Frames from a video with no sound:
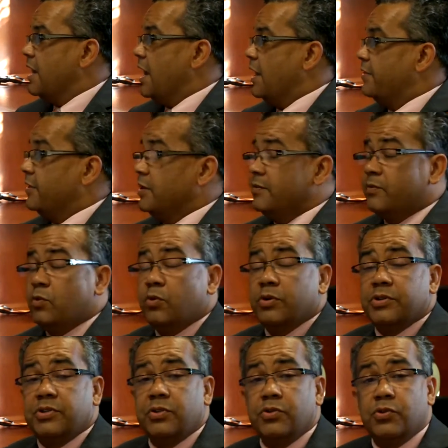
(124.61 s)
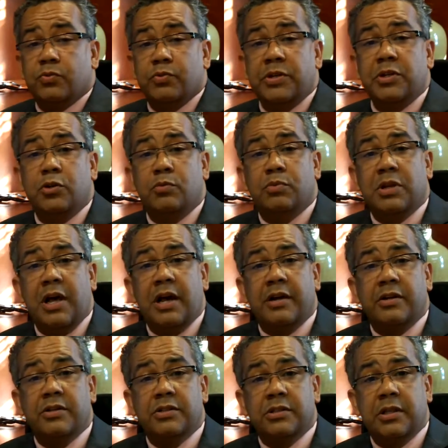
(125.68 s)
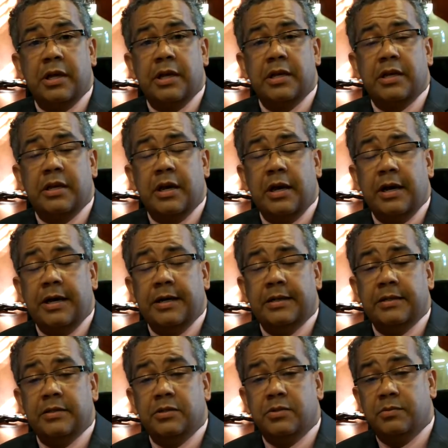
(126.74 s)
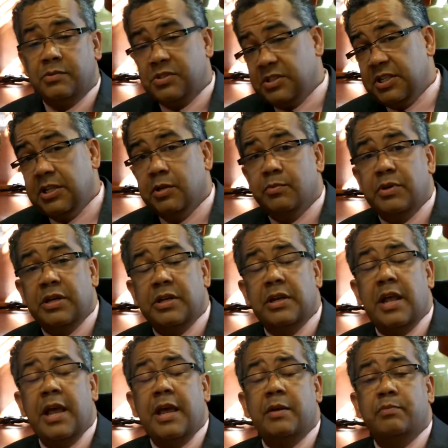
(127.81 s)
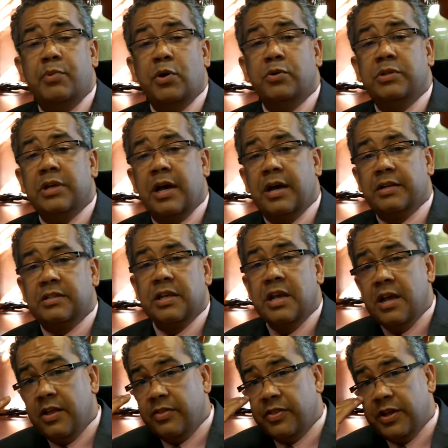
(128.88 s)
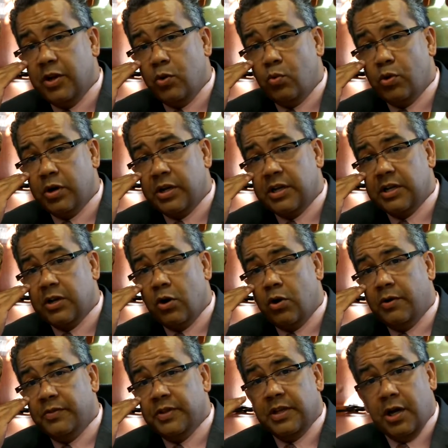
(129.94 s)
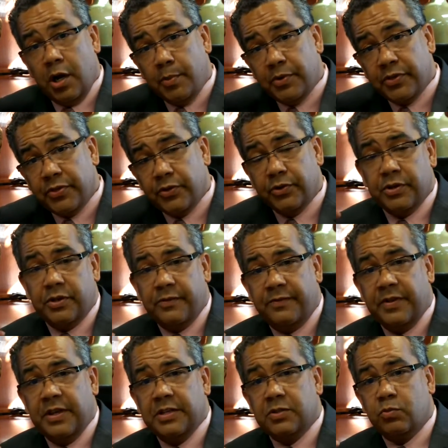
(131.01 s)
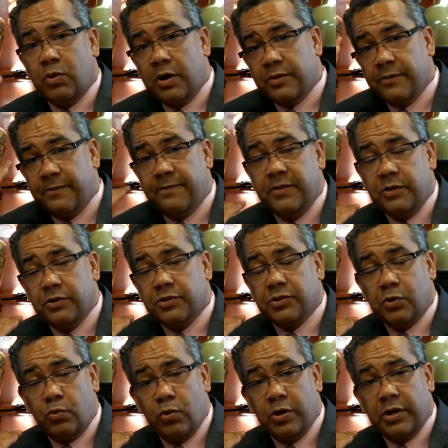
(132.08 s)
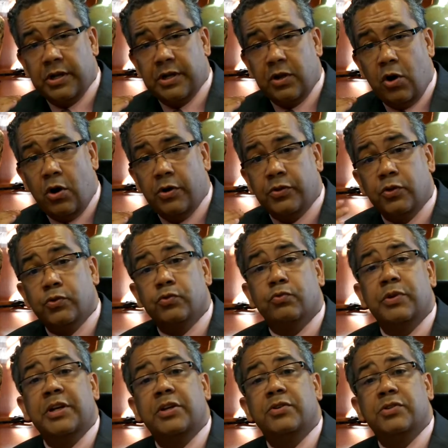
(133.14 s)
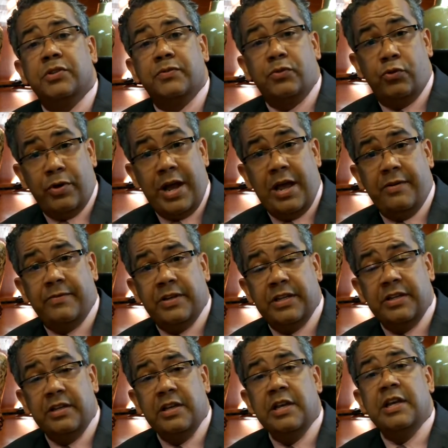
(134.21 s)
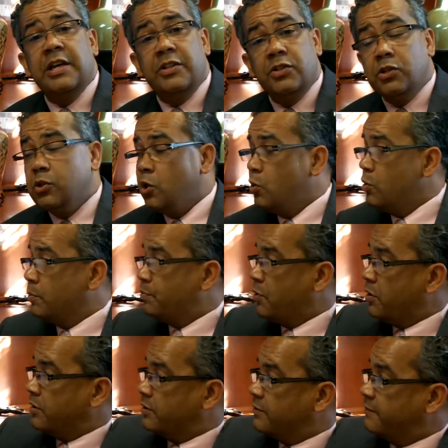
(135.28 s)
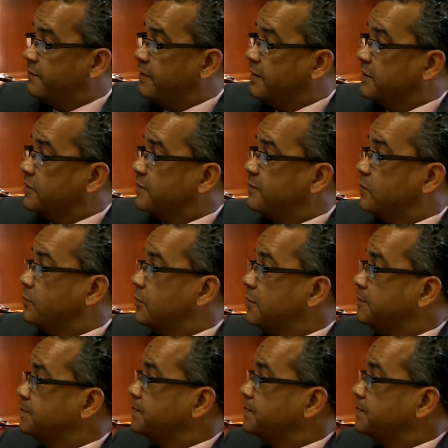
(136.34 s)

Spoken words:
And then, of course, those wrinkle blockers like Xeomin and Botox, they're working on the upper third of the face while the fillers are working on those wrinkles of gravity in the lower part of the face, if you will.